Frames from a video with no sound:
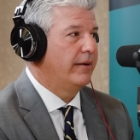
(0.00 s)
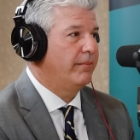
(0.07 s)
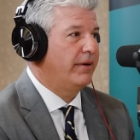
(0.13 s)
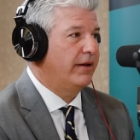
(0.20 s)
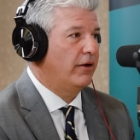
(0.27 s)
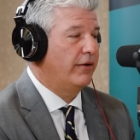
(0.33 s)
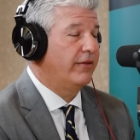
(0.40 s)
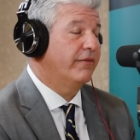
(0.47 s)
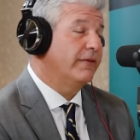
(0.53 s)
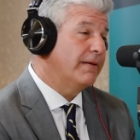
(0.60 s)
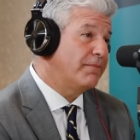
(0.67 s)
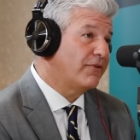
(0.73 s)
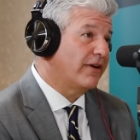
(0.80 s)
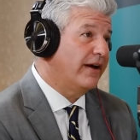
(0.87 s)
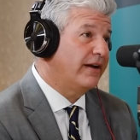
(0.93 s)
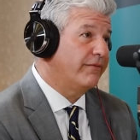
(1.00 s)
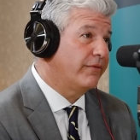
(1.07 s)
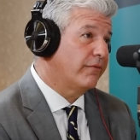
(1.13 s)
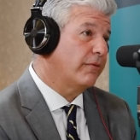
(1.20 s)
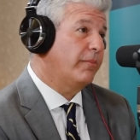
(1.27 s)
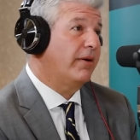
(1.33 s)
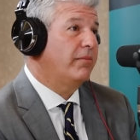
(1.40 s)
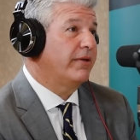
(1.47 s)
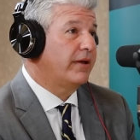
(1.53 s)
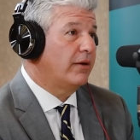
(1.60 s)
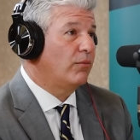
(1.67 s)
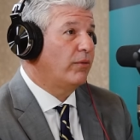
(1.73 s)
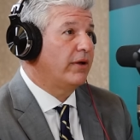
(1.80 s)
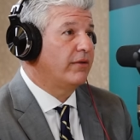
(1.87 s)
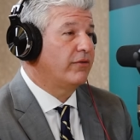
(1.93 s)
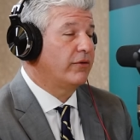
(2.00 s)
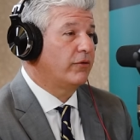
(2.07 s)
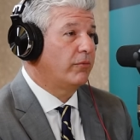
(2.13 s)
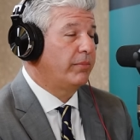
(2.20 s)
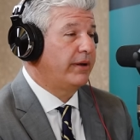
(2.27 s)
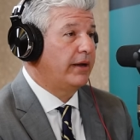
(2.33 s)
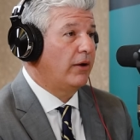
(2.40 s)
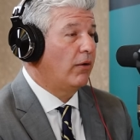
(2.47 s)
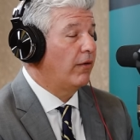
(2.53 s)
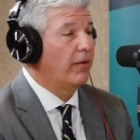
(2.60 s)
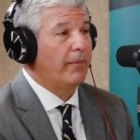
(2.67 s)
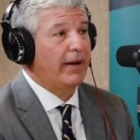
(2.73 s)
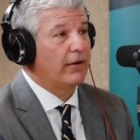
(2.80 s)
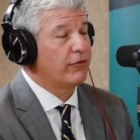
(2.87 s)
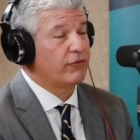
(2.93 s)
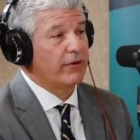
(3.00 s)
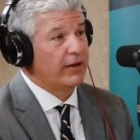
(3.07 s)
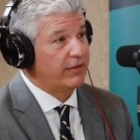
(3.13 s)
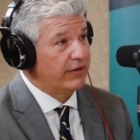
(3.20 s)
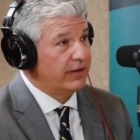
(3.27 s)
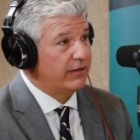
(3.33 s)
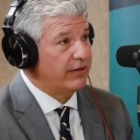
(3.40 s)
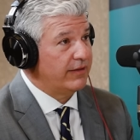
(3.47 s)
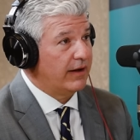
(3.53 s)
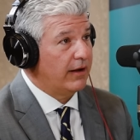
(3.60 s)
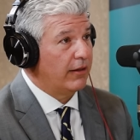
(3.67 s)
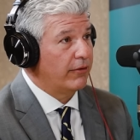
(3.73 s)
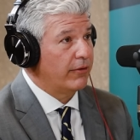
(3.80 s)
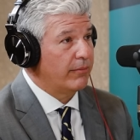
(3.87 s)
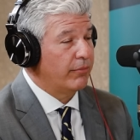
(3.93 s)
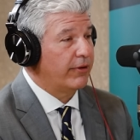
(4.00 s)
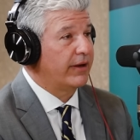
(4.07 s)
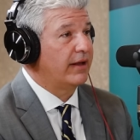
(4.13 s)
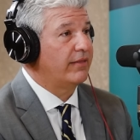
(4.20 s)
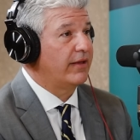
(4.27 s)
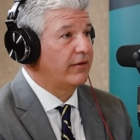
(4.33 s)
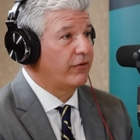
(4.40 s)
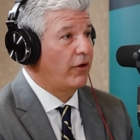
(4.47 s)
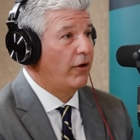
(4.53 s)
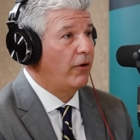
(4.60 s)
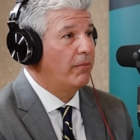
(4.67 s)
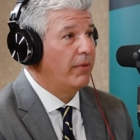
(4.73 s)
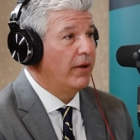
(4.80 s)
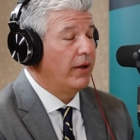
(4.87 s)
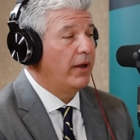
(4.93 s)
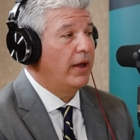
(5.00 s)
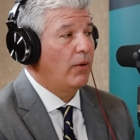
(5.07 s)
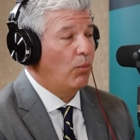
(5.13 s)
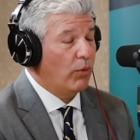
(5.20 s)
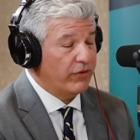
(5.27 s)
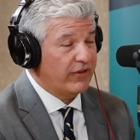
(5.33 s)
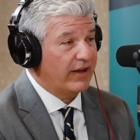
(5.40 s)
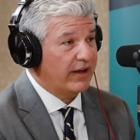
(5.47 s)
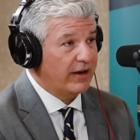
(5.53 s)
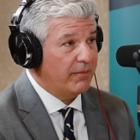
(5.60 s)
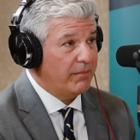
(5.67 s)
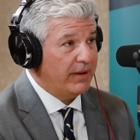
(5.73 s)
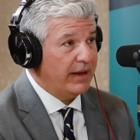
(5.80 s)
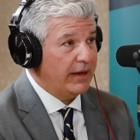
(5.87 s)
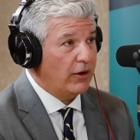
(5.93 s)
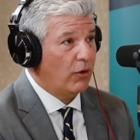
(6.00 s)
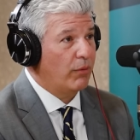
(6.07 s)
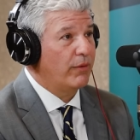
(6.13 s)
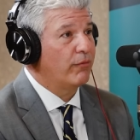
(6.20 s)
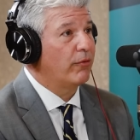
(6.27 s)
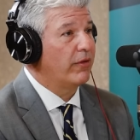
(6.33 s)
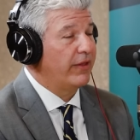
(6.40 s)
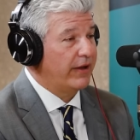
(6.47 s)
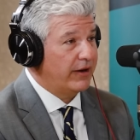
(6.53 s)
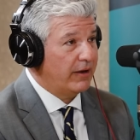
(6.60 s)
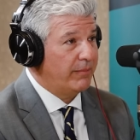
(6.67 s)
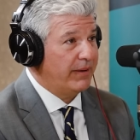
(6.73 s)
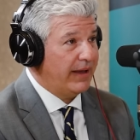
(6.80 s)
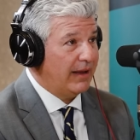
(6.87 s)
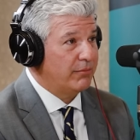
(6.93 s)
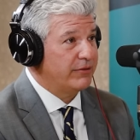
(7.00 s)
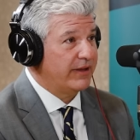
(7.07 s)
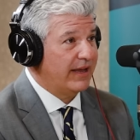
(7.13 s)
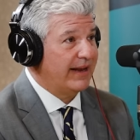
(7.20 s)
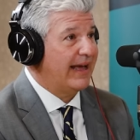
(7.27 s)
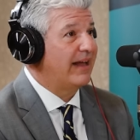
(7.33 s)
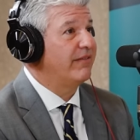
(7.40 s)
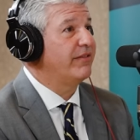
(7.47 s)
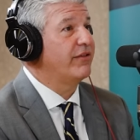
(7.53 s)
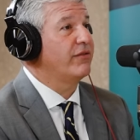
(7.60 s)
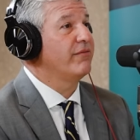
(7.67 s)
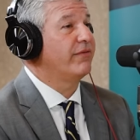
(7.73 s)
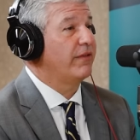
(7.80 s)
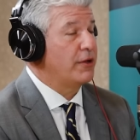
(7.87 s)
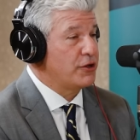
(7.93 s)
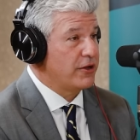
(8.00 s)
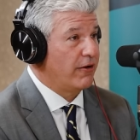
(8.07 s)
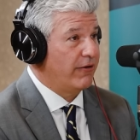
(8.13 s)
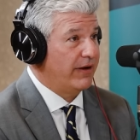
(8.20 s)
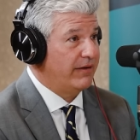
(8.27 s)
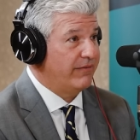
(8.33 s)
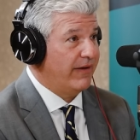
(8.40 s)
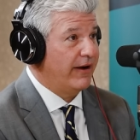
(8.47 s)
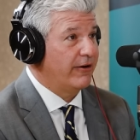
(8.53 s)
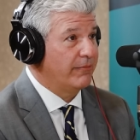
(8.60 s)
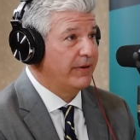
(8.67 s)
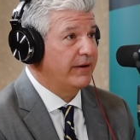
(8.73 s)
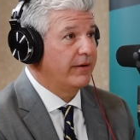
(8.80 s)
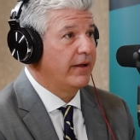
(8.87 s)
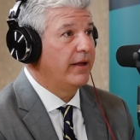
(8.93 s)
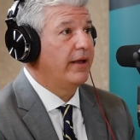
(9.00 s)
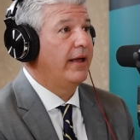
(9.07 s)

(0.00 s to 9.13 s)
But on the flip side, if a Republican wins, it'll be all about strengthening the dollar and bringing things home. What's that going to mean? Are we really going to be able to get out of this inflationary environment?